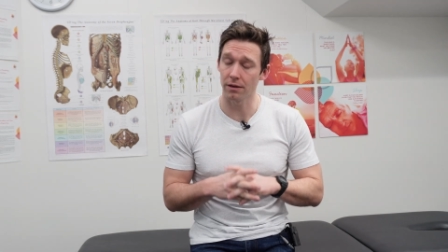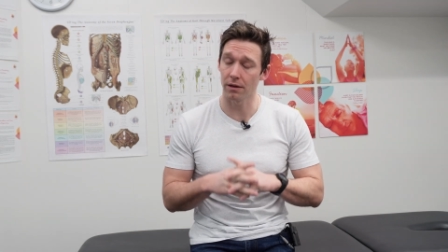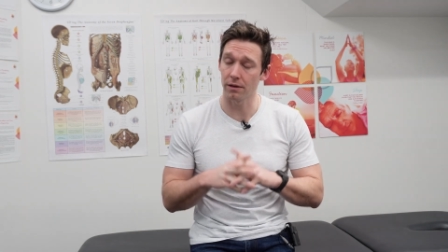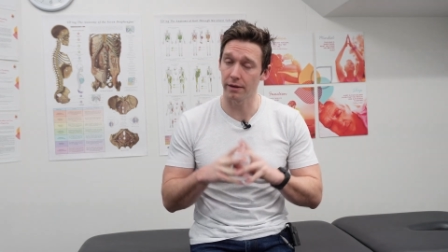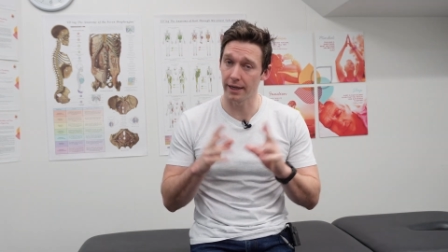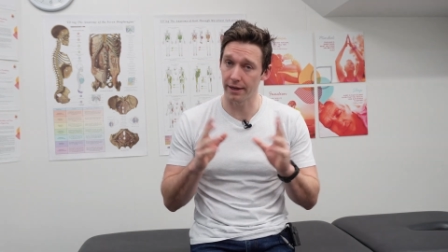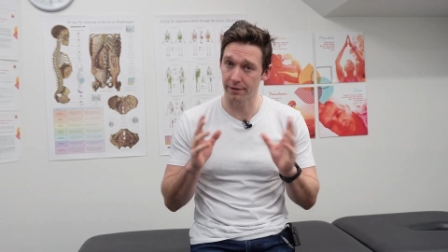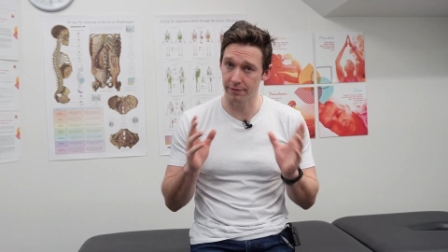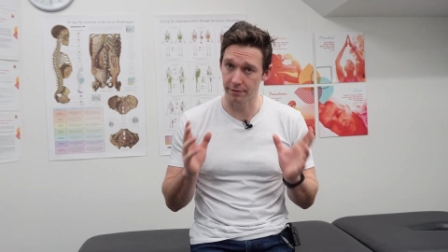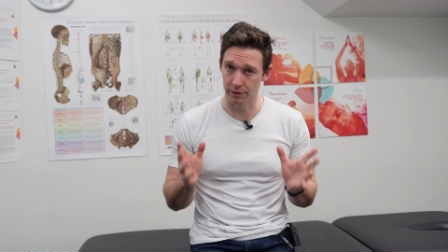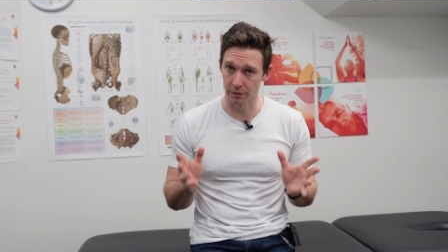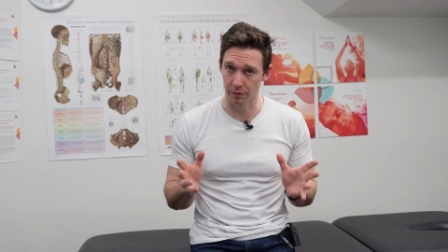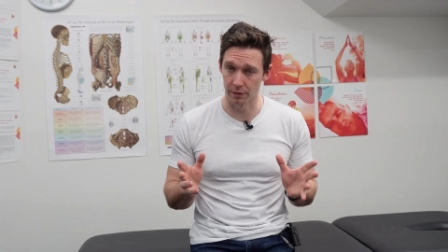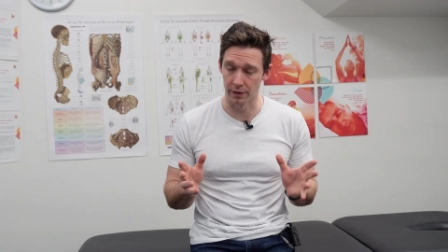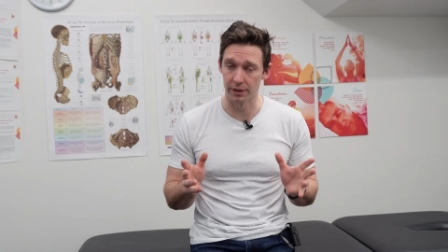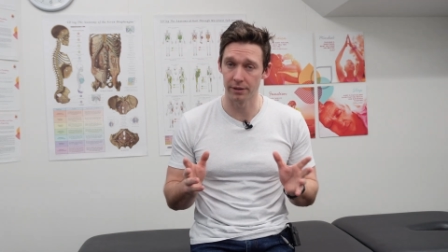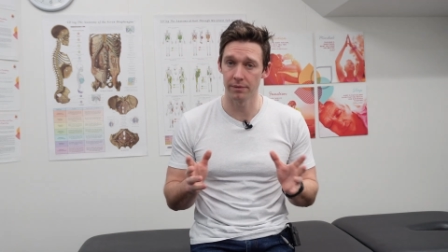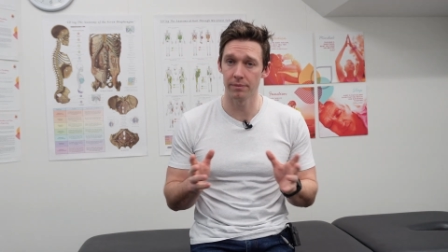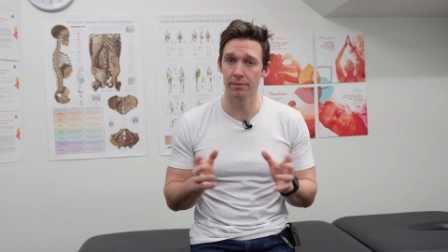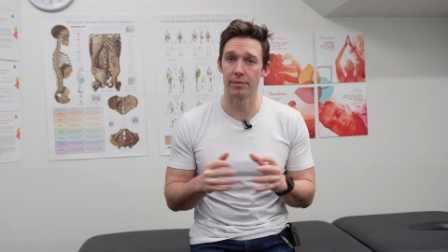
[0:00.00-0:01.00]
not
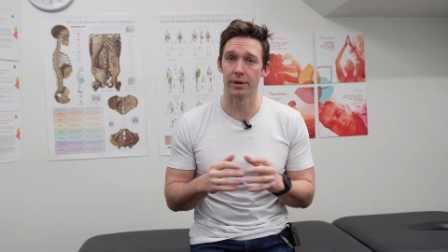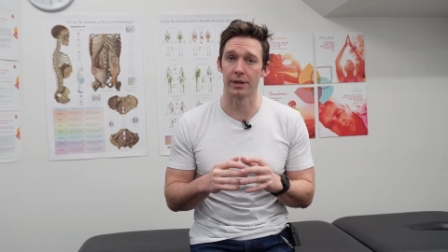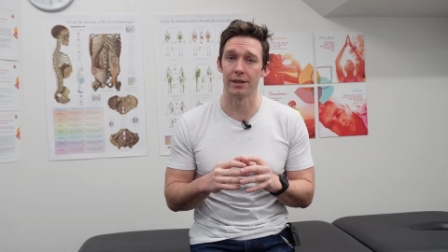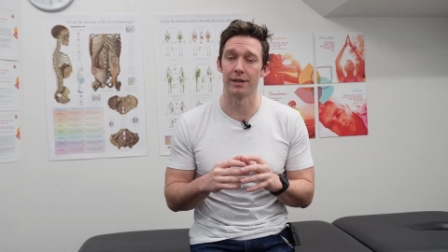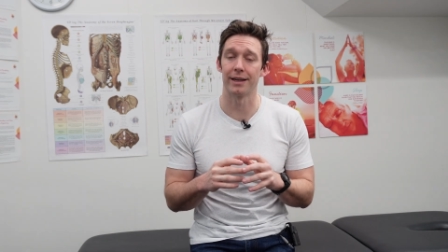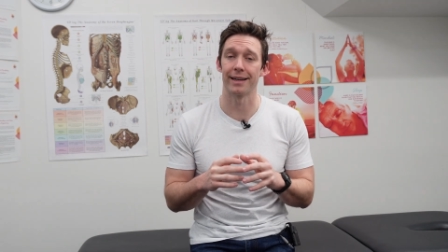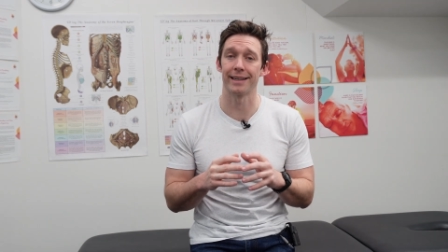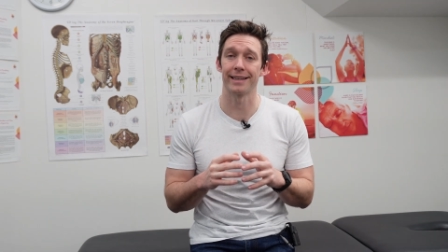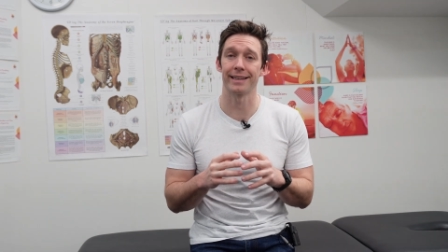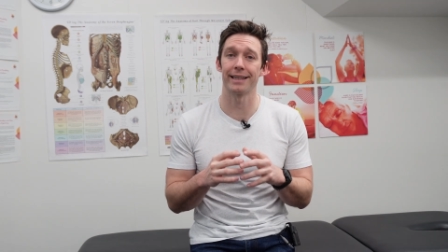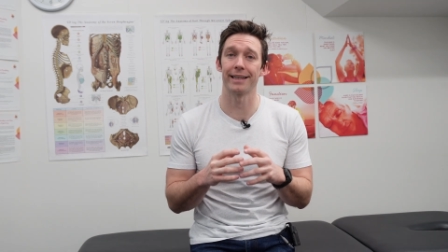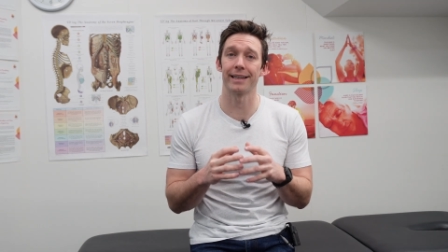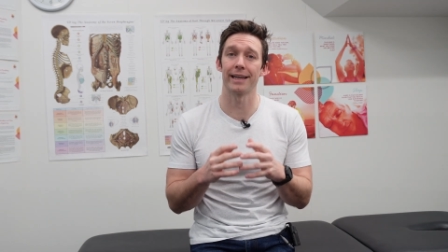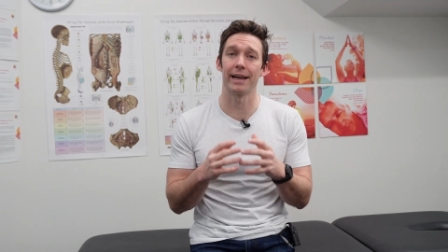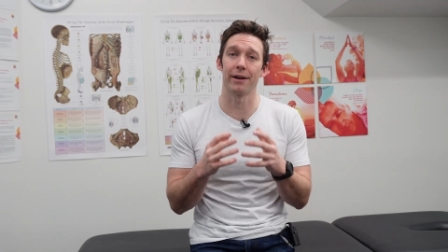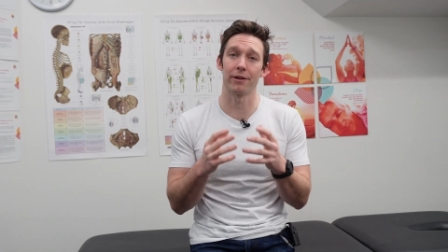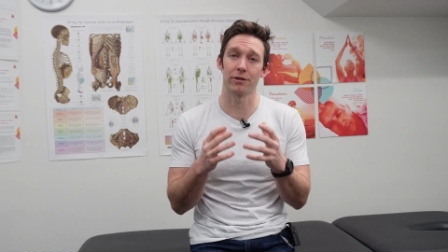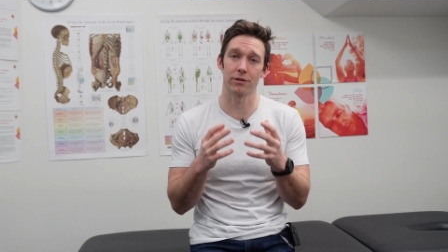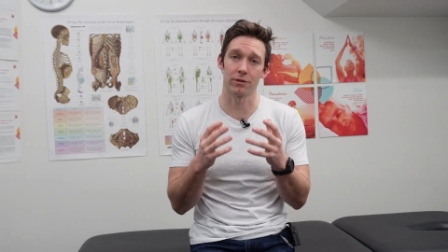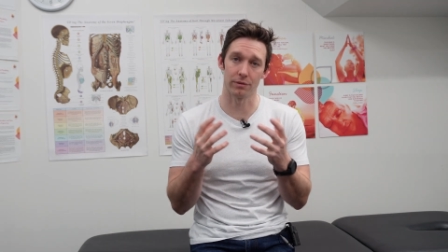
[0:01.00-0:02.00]
everyone, but a
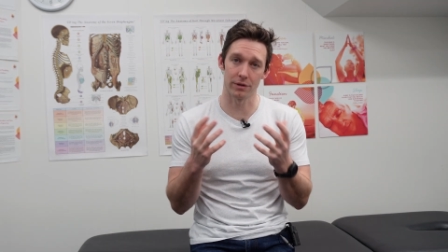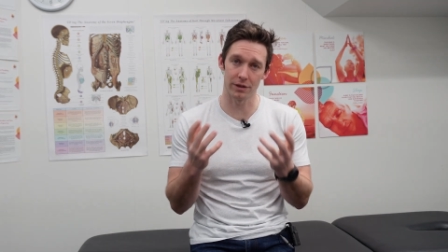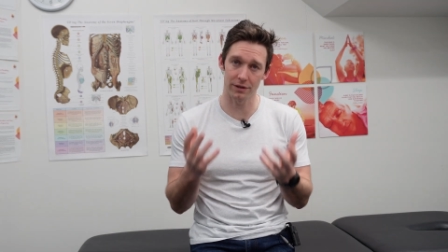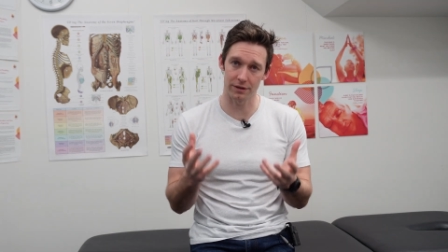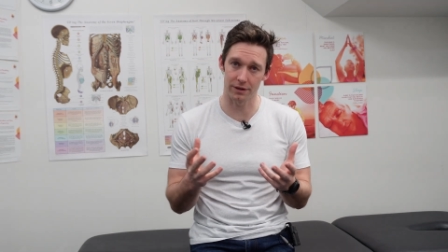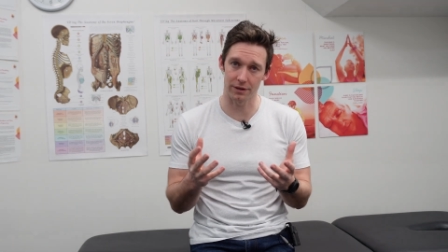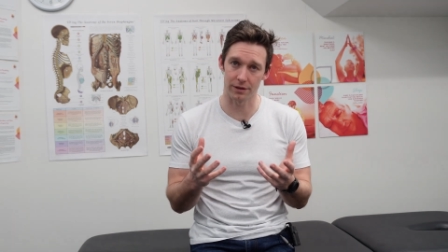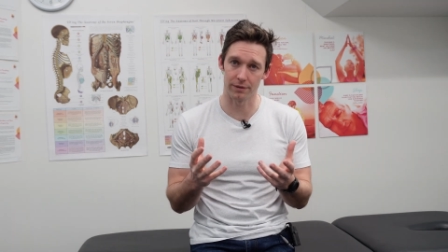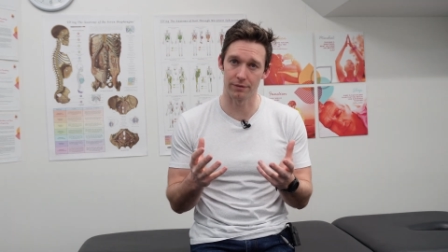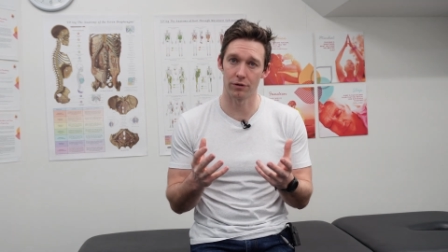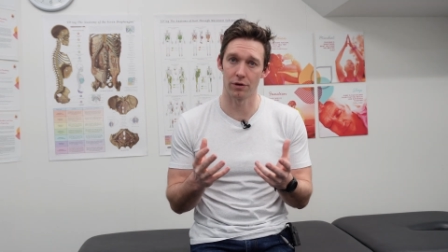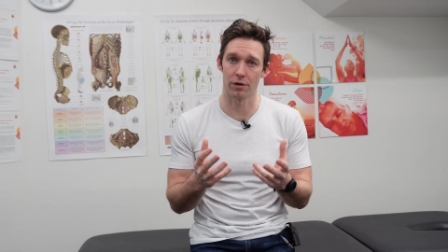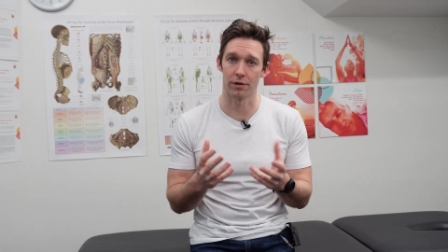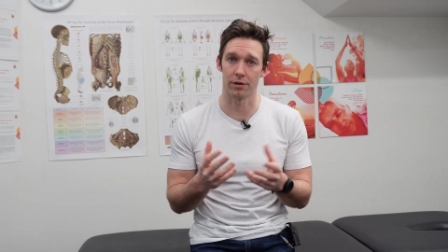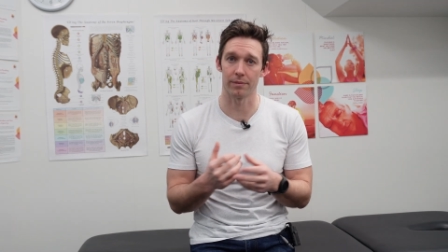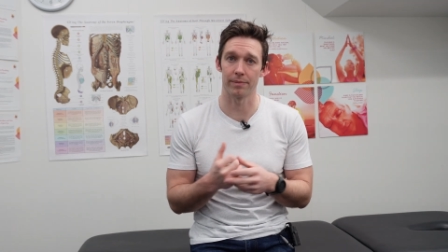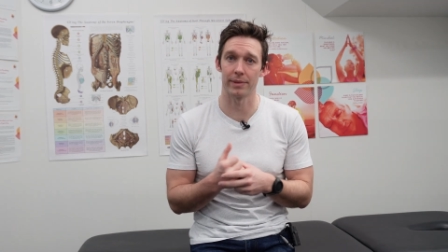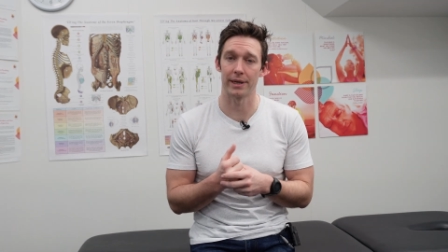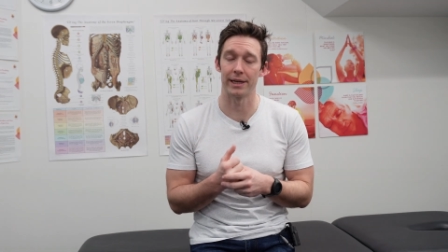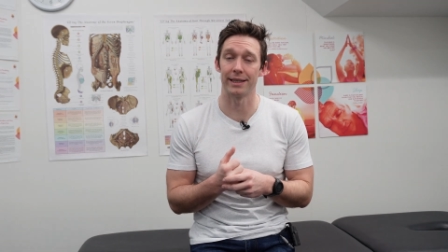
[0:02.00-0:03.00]
characteristic of
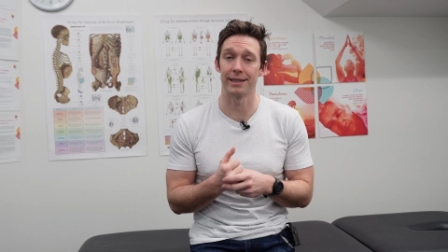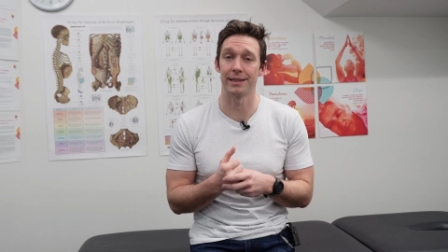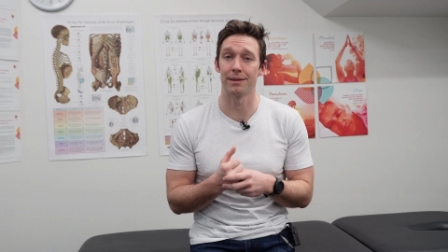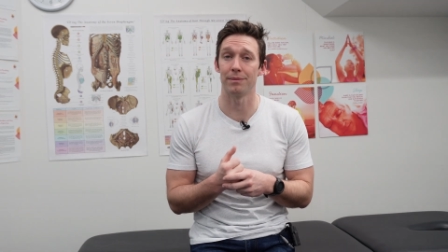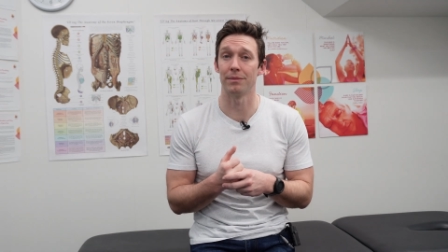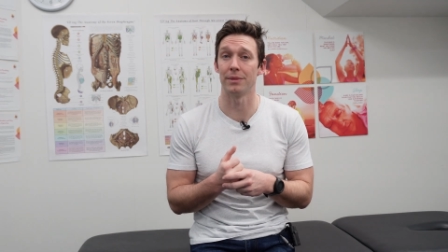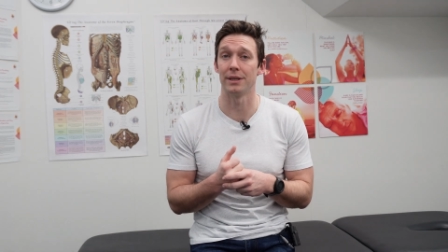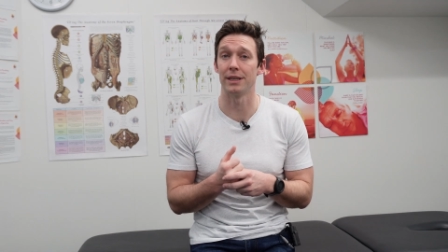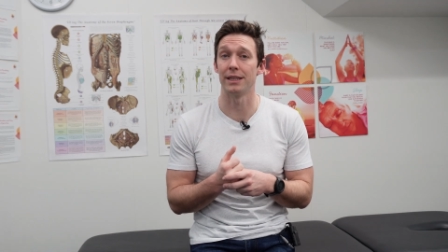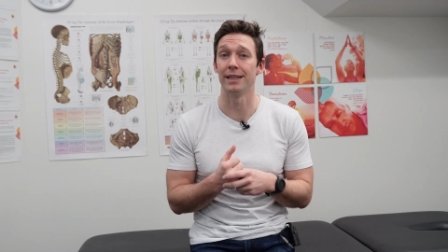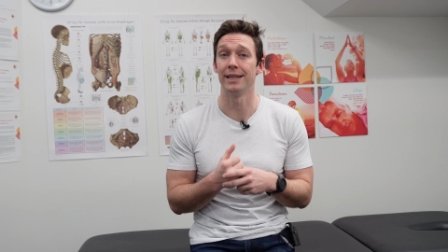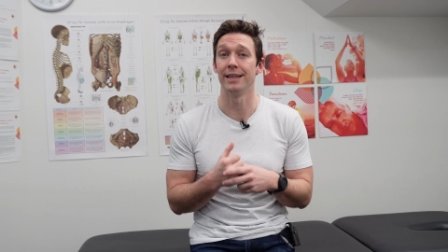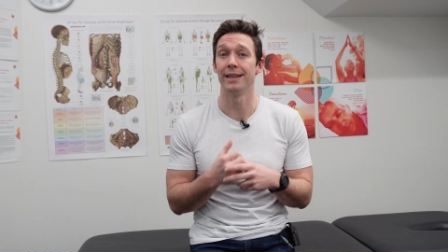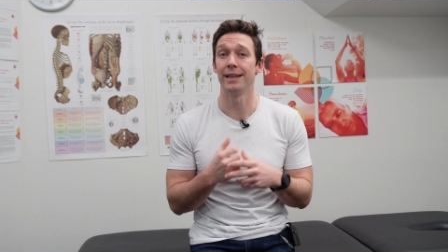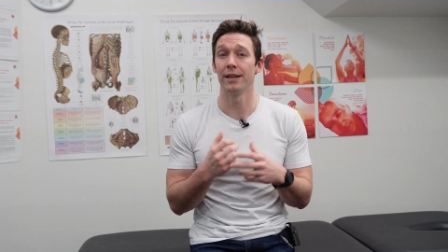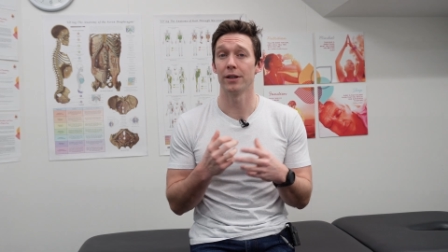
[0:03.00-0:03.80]
chronic pain can be